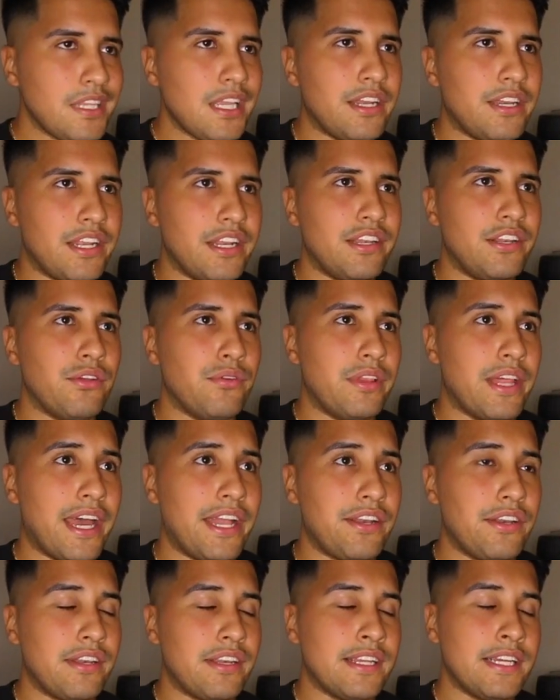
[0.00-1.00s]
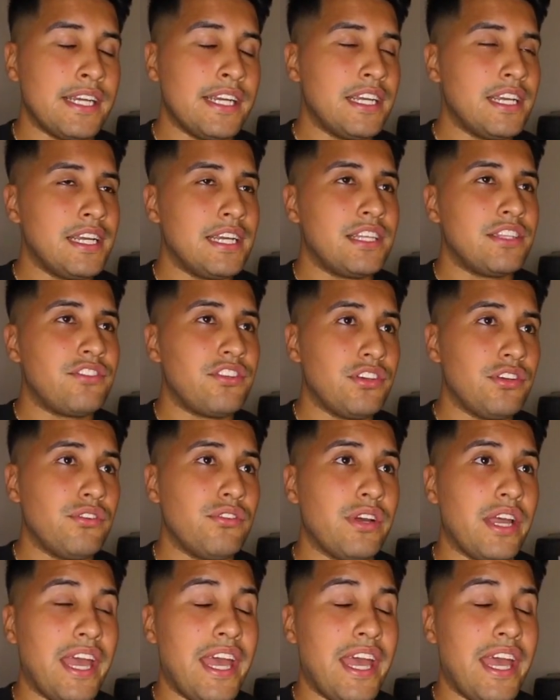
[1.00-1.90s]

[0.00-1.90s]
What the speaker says: I need to do that too.